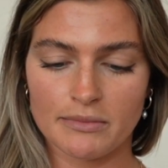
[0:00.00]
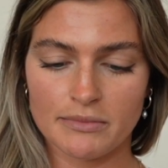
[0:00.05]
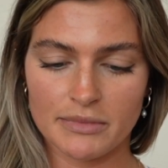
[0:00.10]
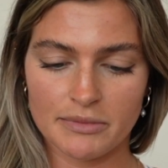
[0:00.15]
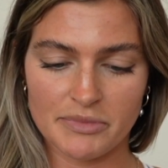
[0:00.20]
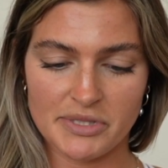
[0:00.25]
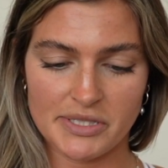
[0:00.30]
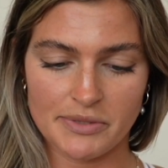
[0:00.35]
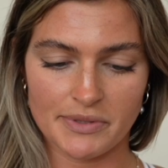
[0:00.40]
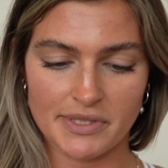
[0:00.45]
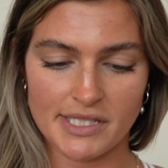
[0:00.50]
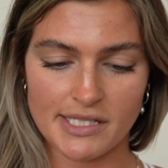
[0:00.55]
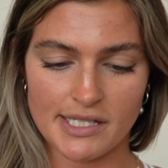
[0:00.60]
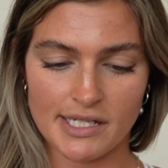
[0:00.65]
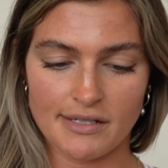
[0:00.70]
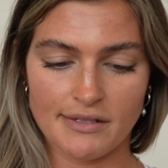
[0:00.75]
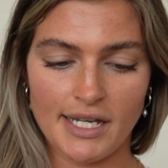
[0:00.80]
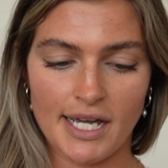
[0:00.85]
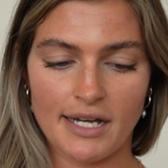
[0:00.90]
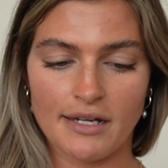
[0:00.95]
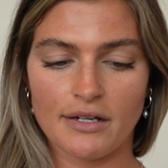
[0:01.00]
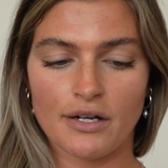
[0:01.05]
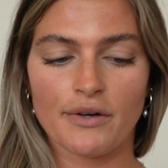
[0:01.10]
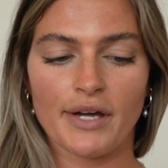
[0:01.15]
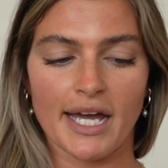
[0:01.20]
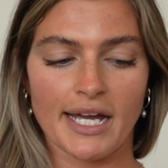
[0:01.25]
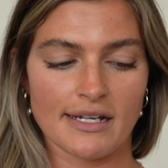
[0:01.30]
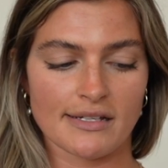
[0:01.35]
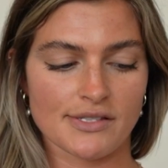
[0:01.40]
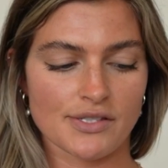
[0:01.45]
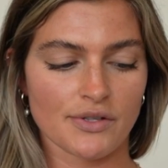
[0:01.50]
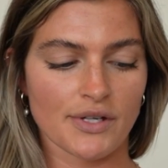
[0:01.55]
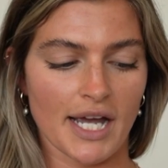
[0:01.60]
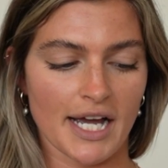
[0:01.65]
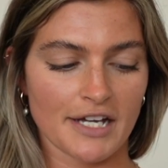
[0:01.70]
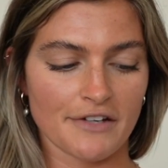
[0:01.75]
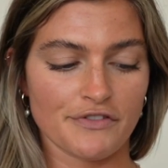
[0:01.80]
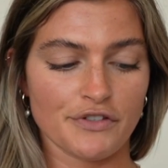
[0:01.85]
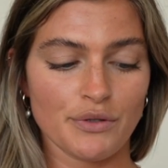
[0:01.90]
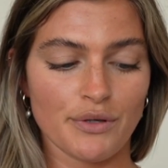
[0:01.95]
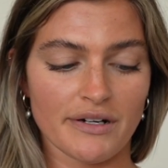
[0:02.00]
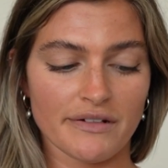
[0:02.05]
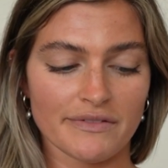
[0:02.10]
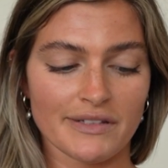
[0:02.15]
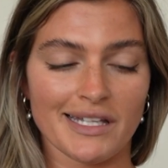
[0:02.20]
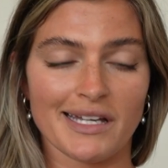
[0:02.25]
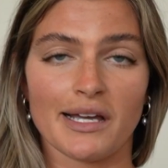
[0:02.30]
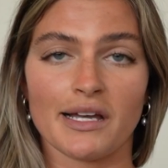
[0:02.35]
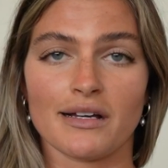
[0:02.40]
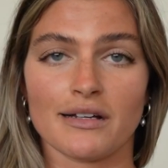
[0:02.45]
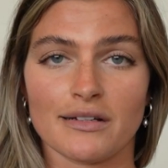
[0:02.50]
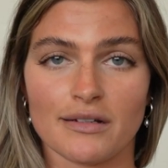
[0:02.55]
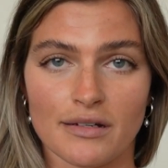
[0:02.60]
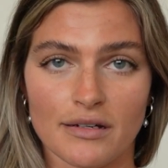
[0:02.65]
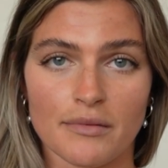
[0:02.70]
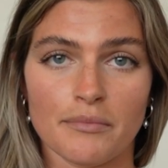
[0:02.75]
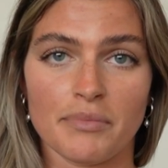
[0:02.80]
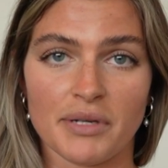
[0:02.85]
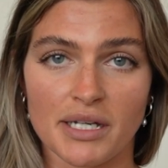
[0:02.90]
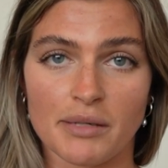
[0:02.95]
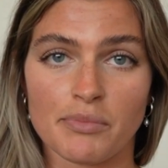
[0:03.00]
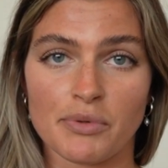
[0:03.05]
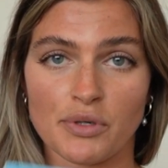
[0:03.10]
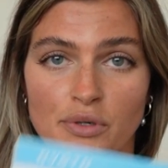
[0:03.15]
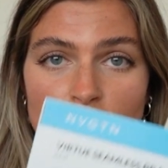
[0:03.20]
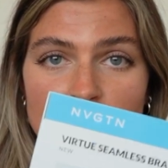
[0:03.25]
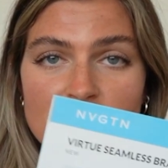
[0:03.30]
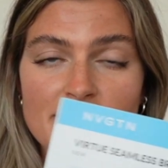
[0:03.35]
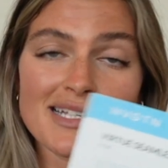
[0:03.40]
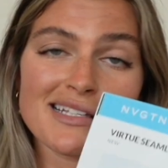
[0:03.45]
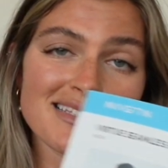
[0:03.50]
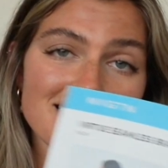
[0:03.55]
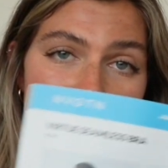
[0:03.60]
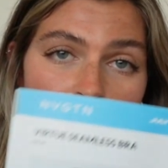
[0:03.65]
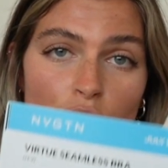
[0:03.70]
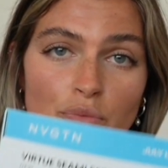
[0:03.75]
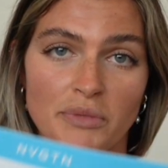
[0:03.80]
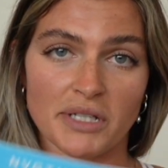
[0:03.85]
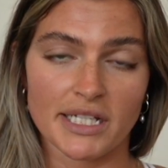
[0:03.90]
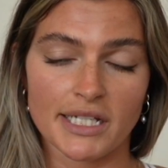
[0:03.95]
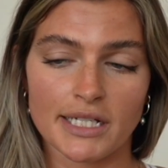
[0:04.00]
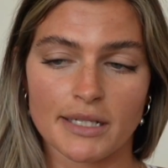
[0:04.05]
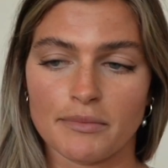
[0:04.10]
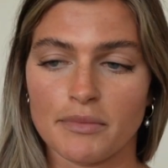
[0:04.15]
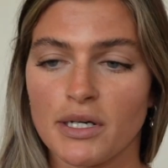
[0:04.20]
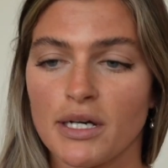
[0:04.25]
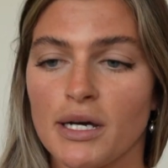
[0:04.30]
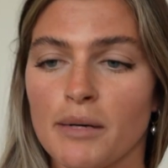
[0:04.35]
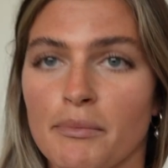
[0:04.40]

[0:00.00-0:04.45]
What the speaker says: Let me see what they said. Yeah, okay. So yeah, if you have like big boobs, it's low medium.